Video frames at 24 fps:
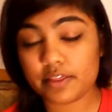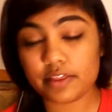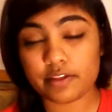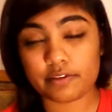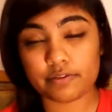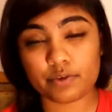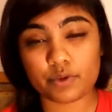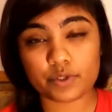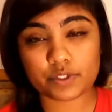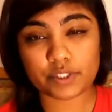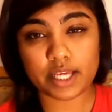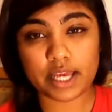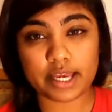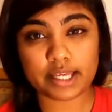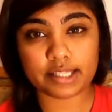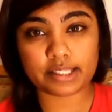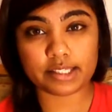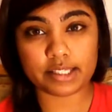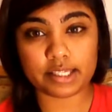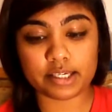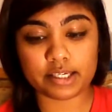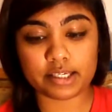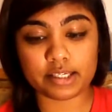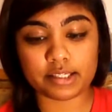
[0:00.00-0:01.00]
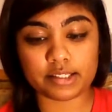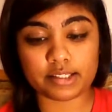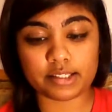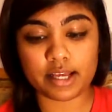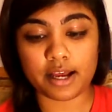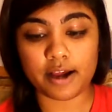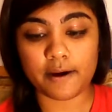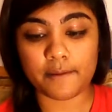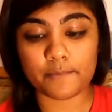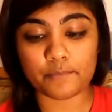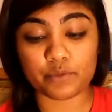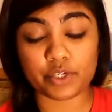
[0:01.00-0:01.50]
The full size is
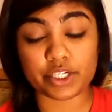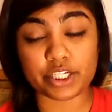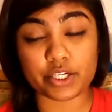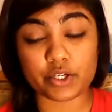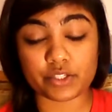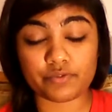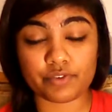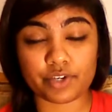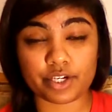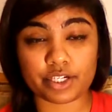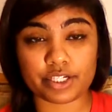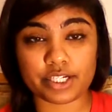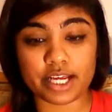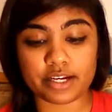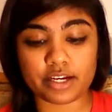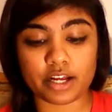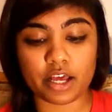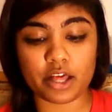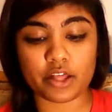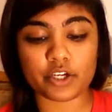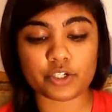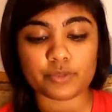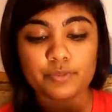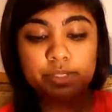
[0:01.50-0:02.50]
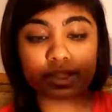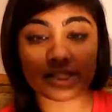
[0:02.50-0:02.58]
retails for $10,